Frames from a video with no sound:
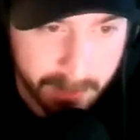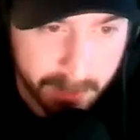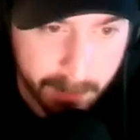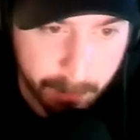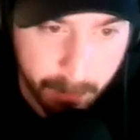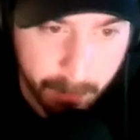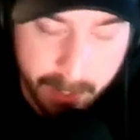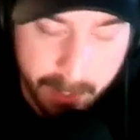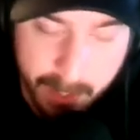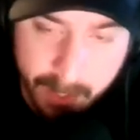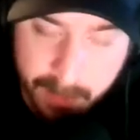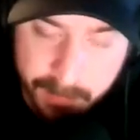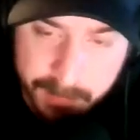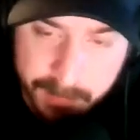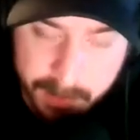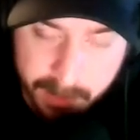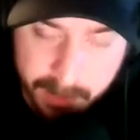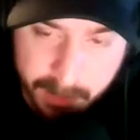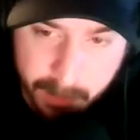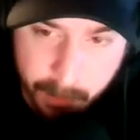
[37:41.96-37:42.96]
playoffs, I
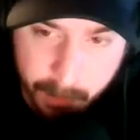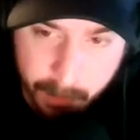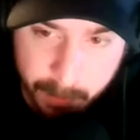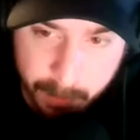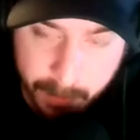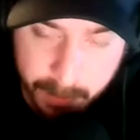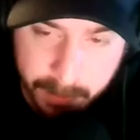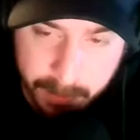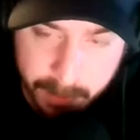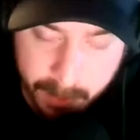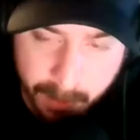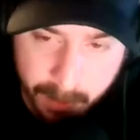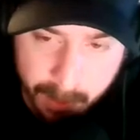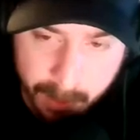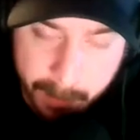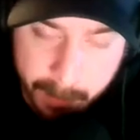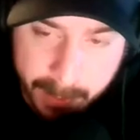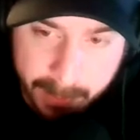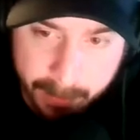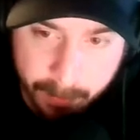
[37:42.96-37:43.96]
think he would have done a
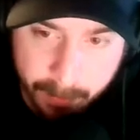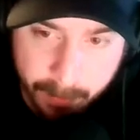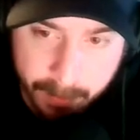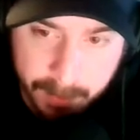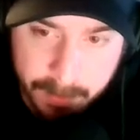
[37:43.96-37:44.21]
lot better, right?